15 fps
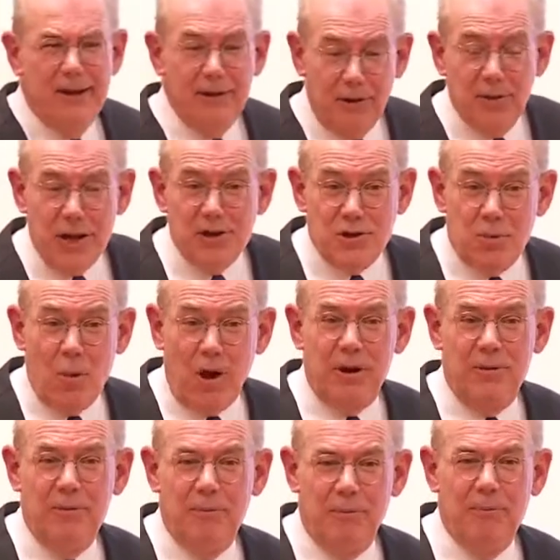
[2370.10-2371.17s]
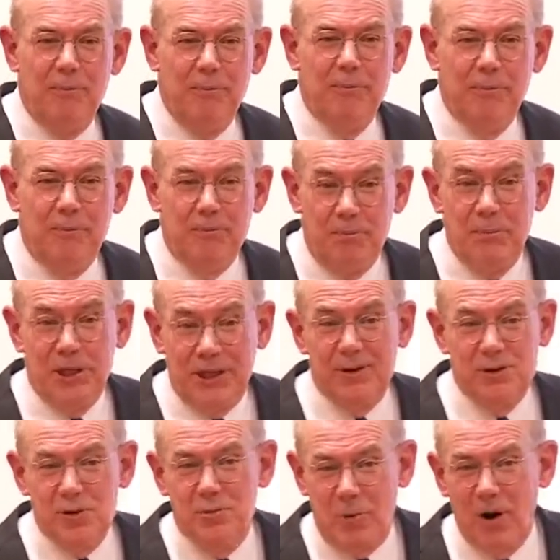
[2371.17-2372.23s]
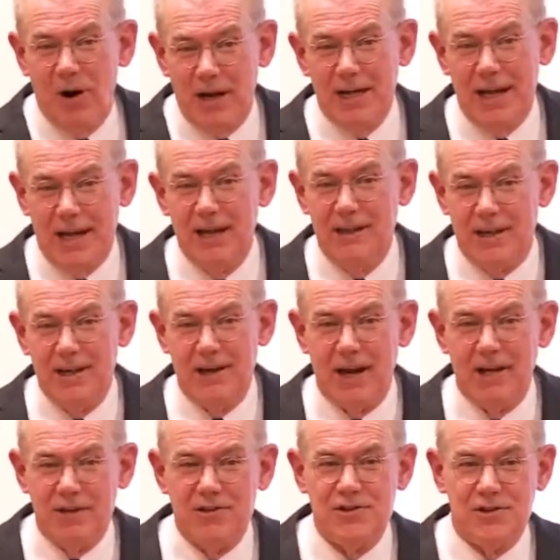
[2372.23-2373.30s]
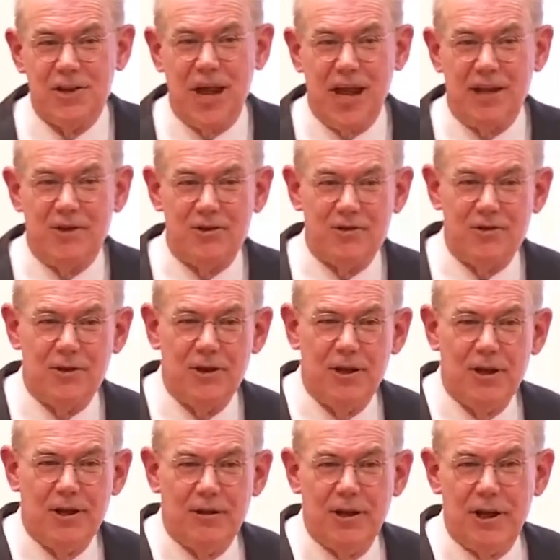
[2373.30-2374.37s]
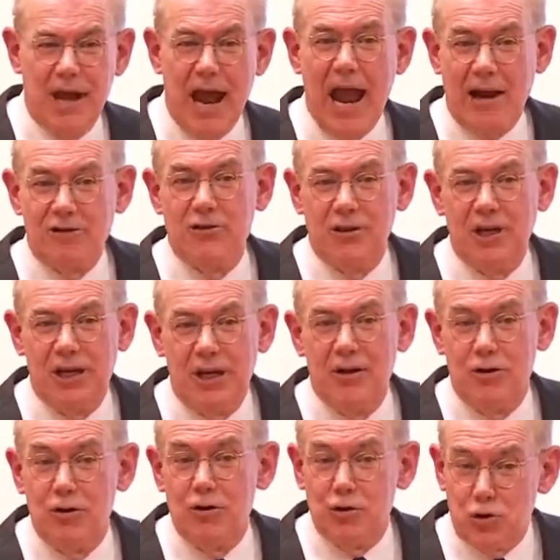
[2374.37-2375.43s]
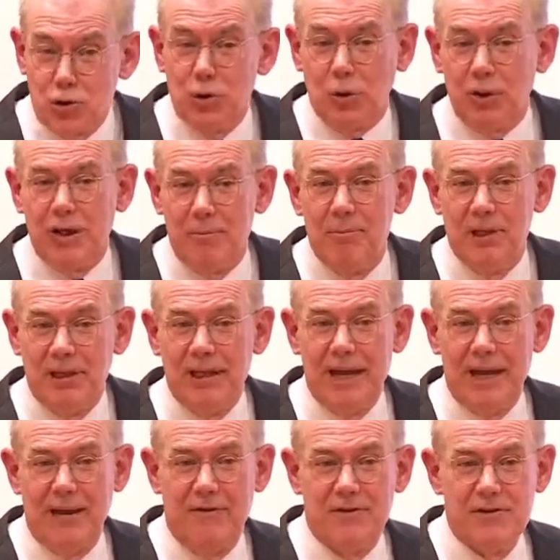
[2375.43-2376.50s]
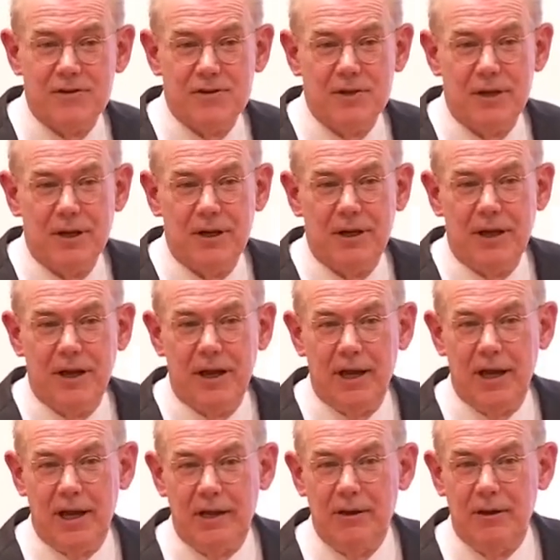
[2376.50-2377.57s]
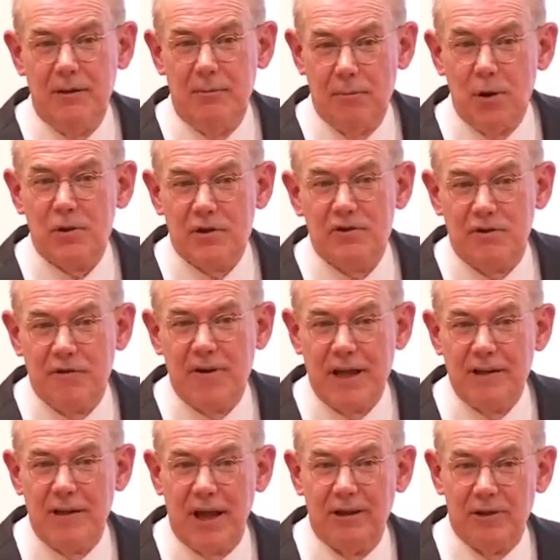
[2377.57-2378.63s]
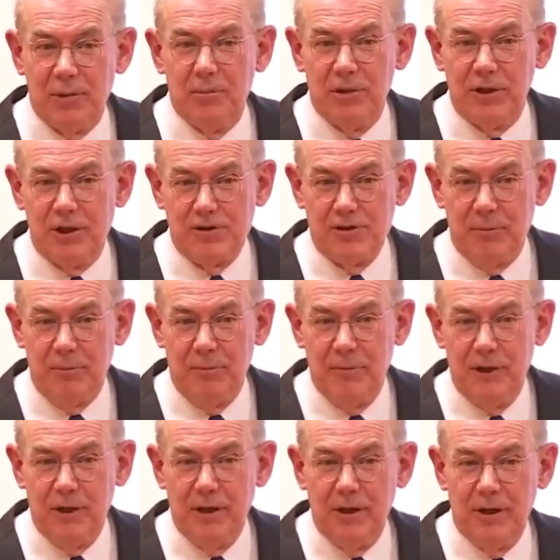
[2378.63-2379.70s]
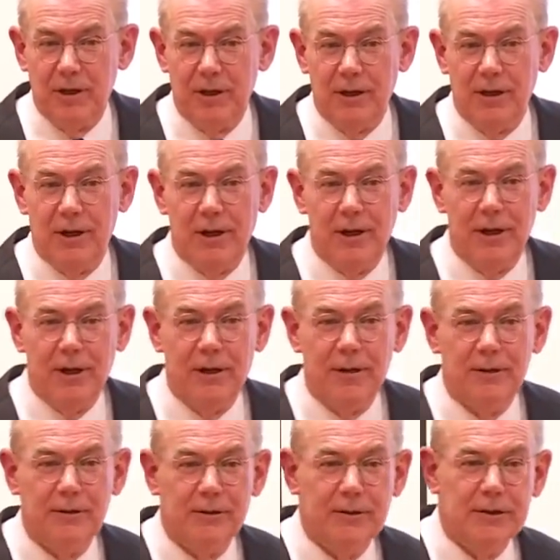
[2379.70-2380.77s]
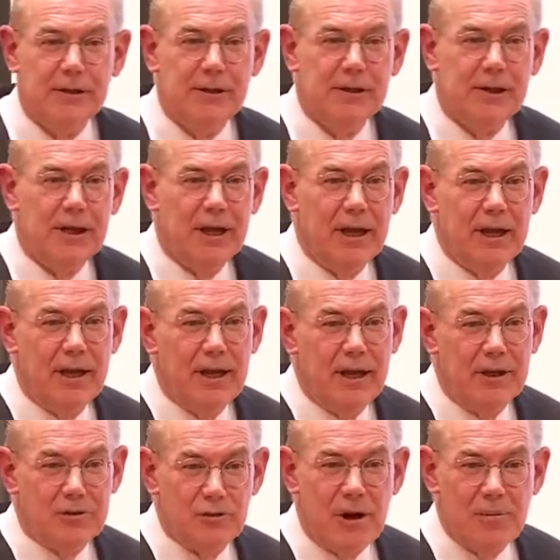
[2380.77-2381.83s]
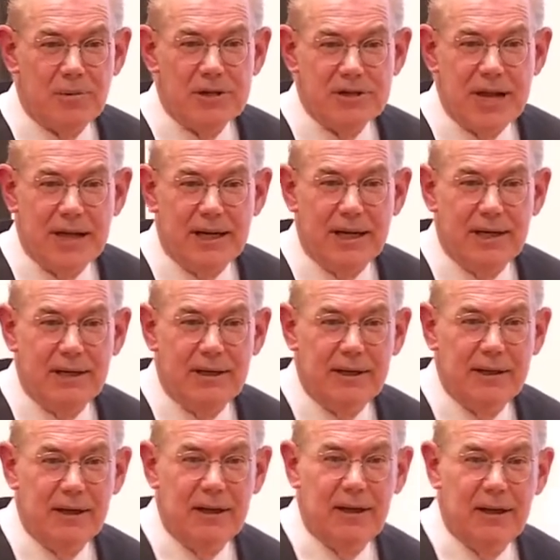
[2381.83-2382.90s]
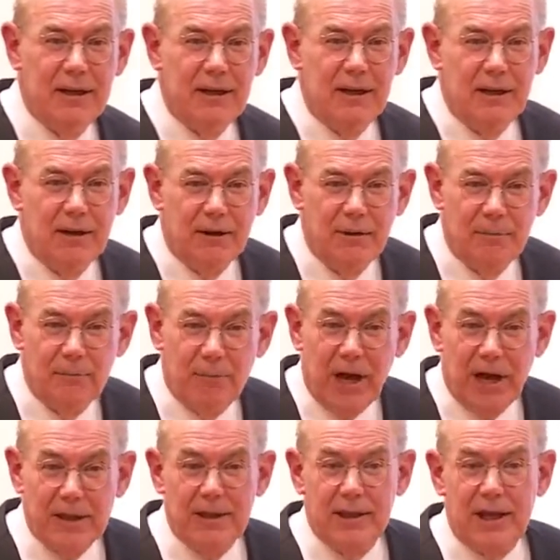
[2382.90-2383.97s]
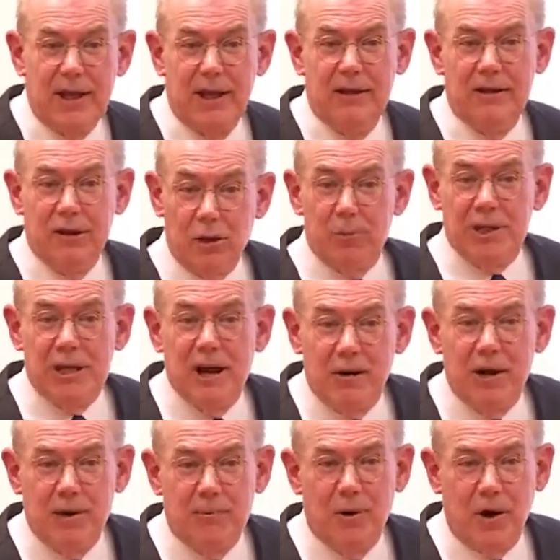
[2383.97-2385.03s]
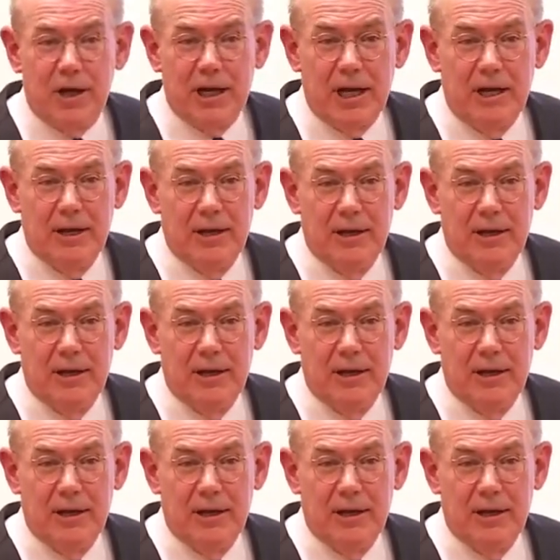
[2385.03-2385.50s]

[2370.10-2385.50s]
there is one political party in the United States that actually truly believes in modus vivendi liberalism. Uh, it's represented by the Libertarian Party.